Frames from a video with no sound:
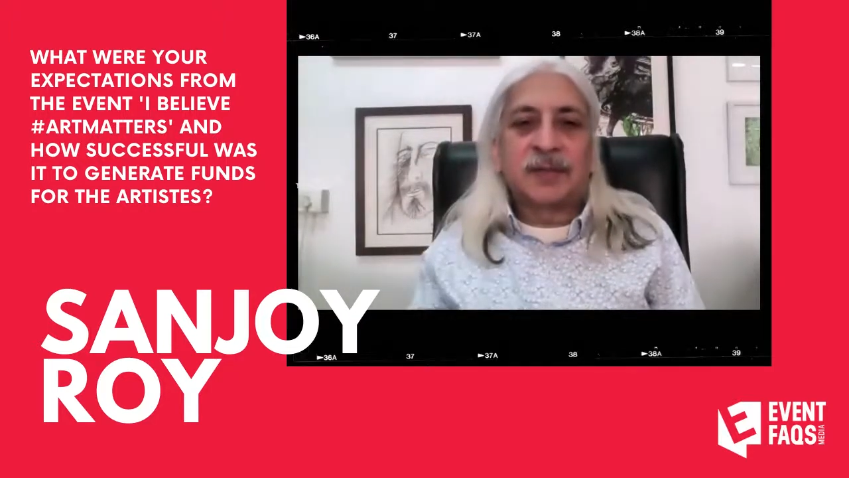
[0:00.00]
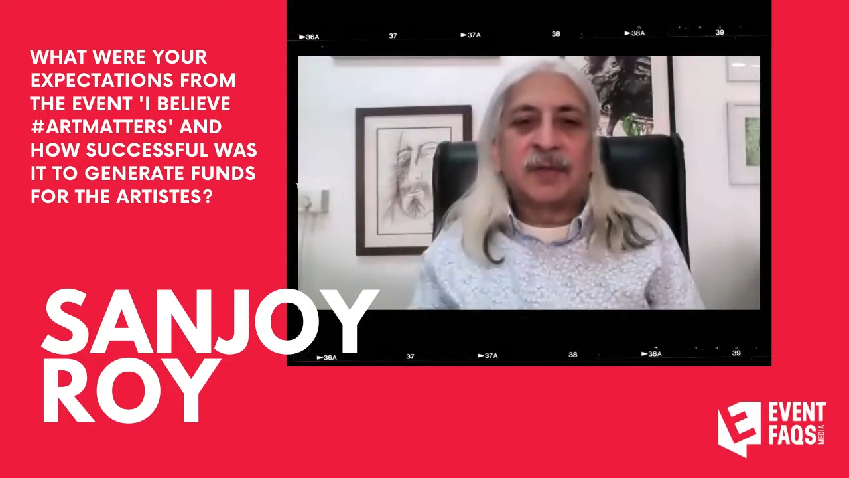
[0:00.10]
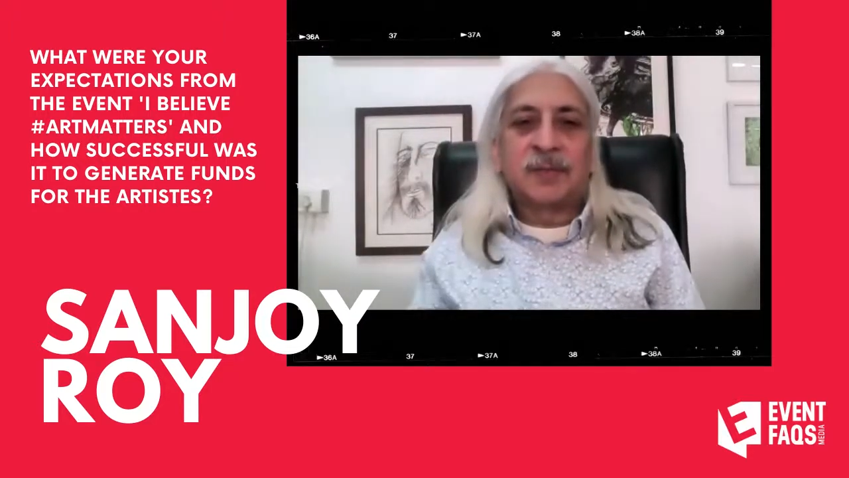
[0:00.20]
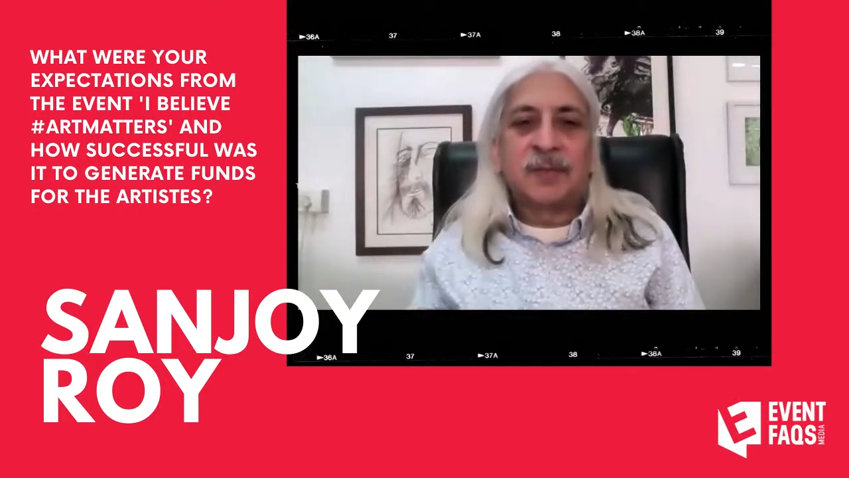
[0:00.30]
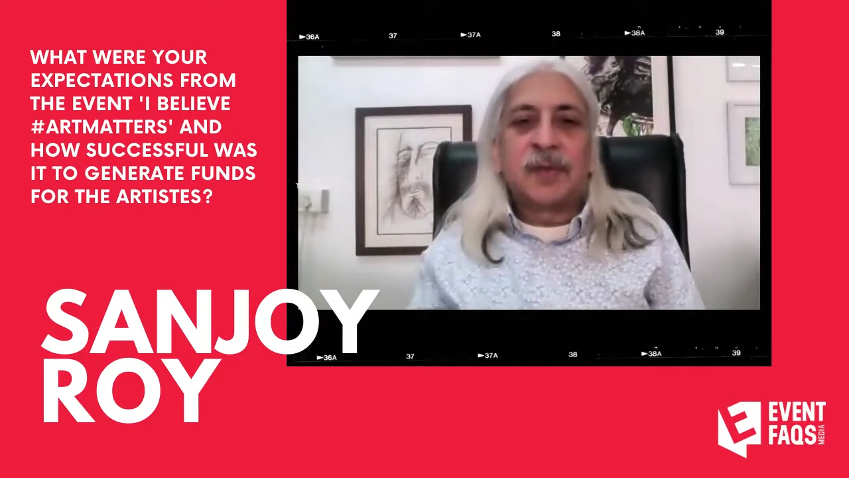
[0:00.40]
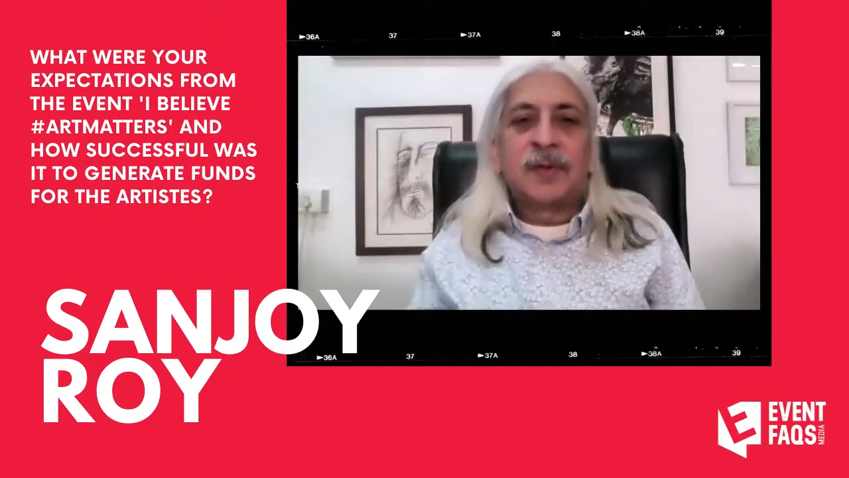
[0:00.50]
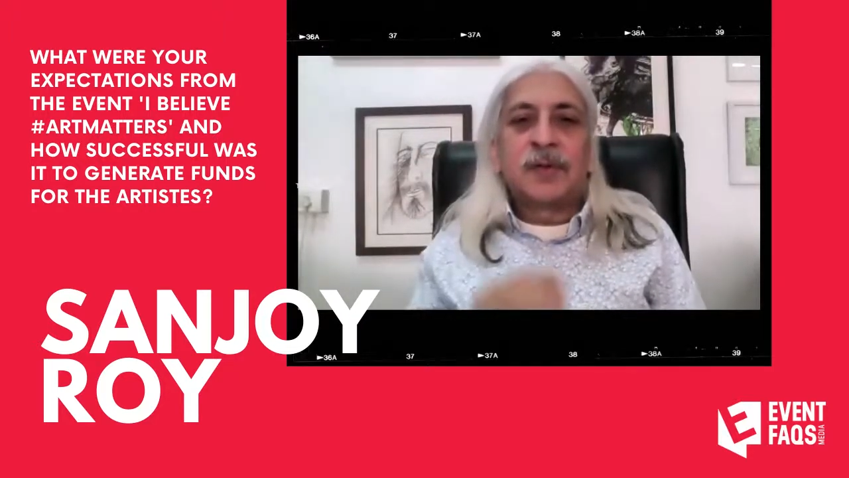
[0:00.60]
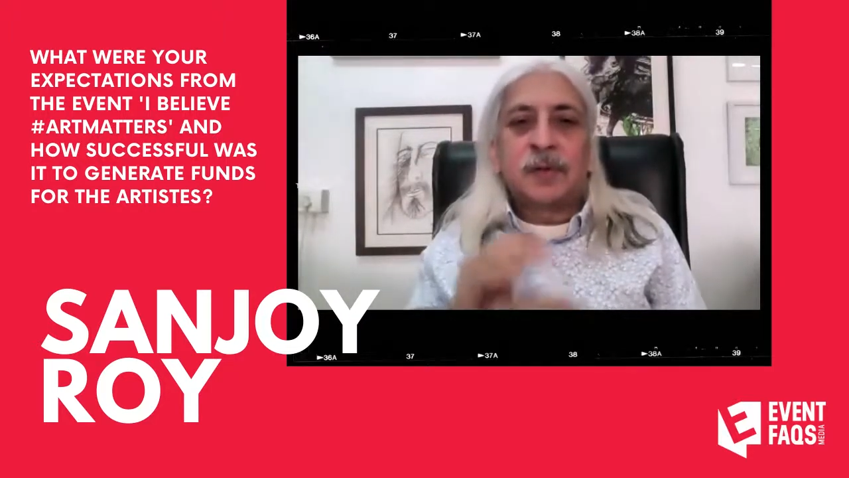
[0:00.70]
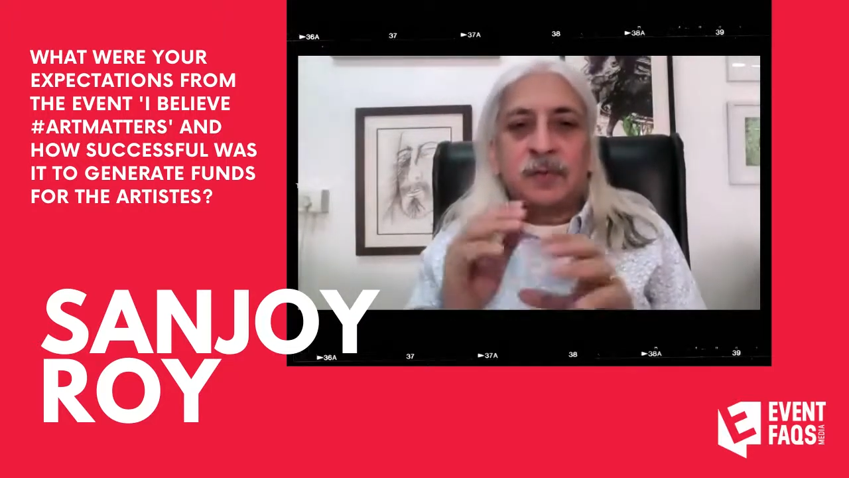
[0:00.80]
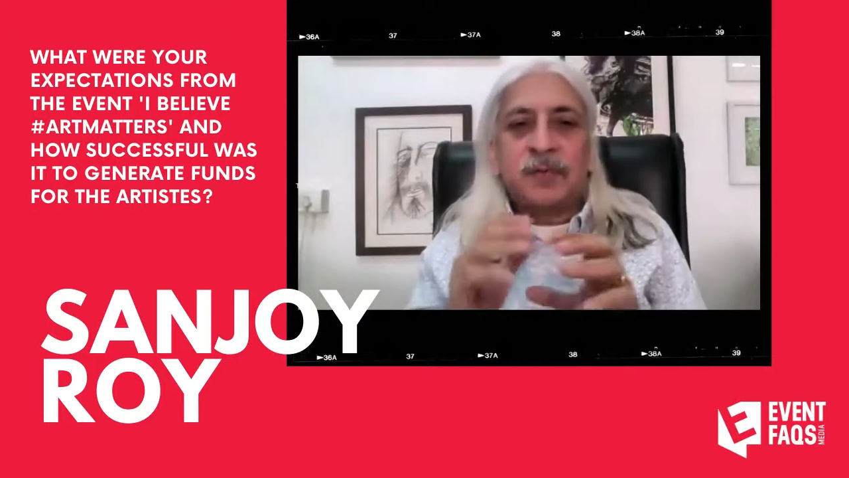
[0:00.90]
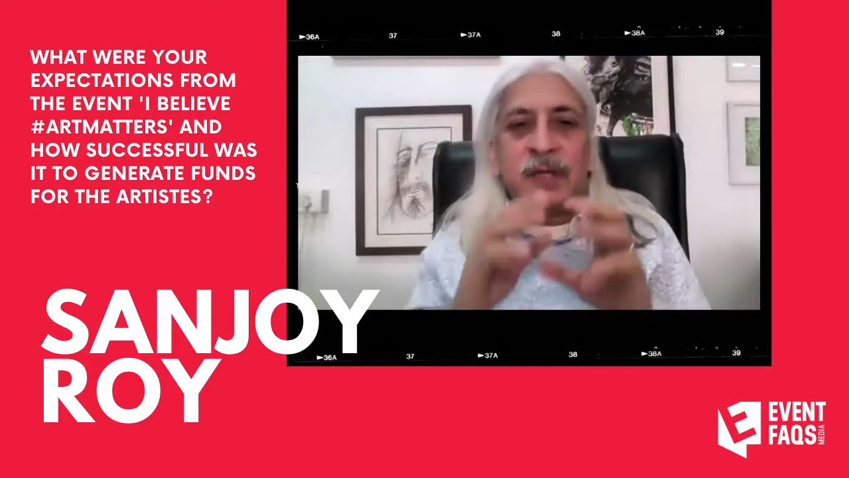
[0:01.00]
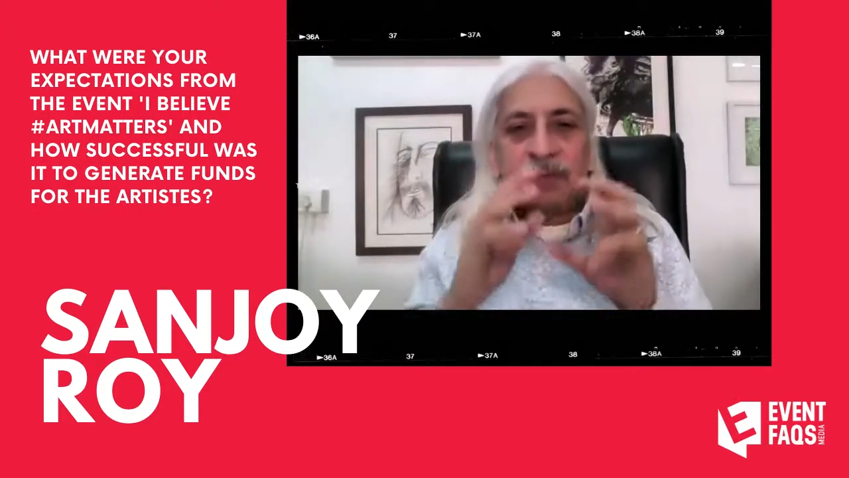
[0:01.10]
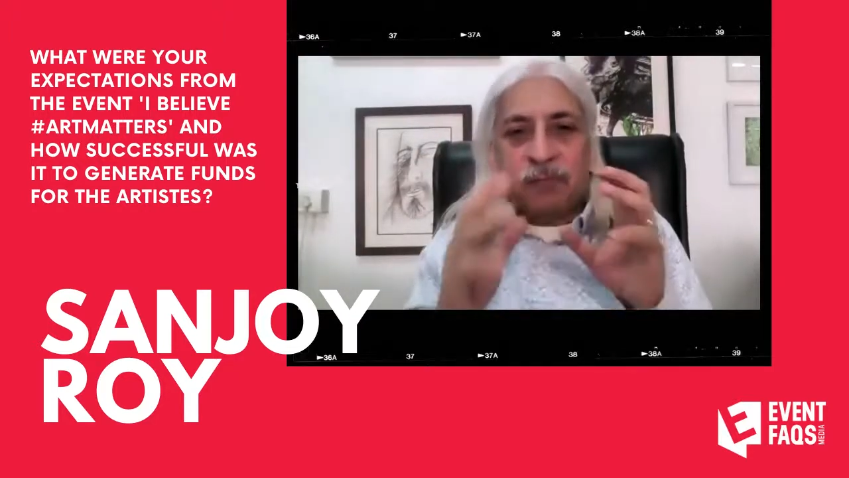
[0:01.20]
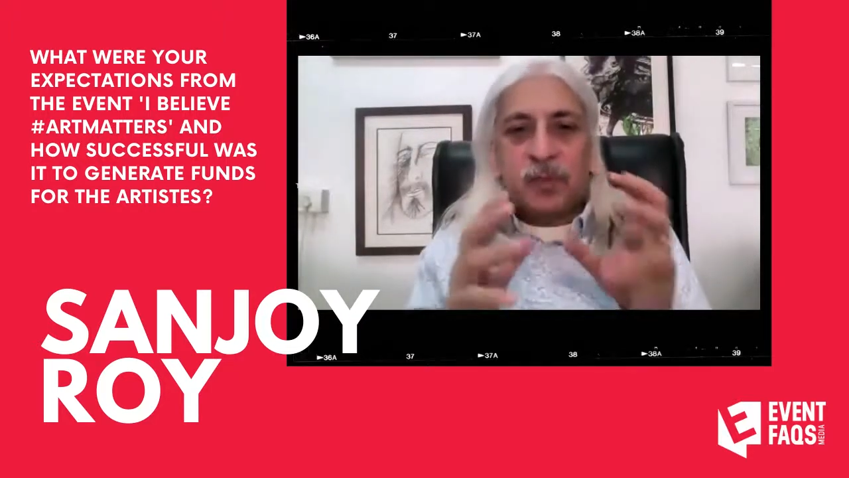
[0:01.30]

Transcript: So, so we